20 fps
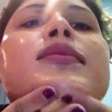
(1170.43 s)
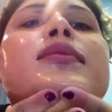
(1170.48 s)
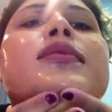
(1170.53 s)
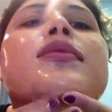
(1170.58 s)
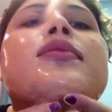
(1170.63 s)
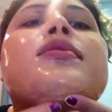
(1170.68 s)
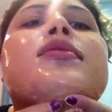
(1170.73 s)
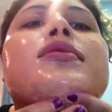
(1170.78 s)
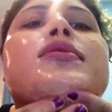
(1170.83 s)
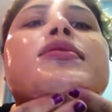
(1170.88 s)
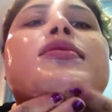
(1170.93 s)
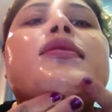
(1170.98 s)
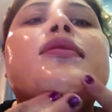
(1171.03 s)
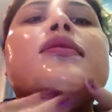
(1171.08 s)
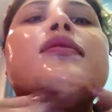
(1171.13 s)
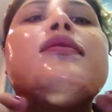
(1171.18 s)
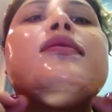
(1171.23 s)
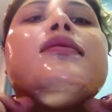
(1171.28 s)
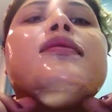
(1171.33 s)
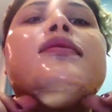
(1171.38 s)
you just have
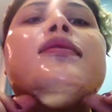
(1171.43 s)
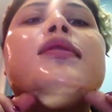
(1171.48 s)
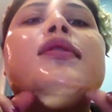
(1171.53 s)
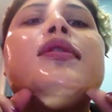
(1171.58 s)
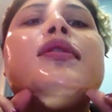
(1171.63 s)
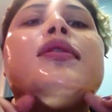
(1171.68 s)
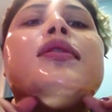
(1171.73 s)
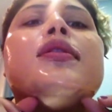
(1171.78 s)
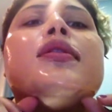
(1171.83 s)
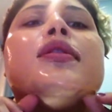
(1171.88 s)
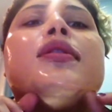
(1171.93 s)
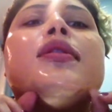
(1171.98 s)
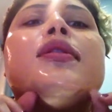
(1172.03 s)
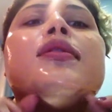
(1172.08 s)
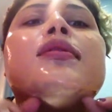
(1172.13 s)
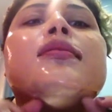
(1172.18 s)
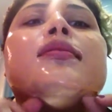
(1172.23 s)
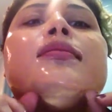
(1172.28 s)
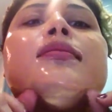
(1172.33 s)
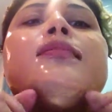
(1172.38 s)
to find
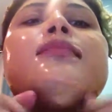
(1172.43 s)
like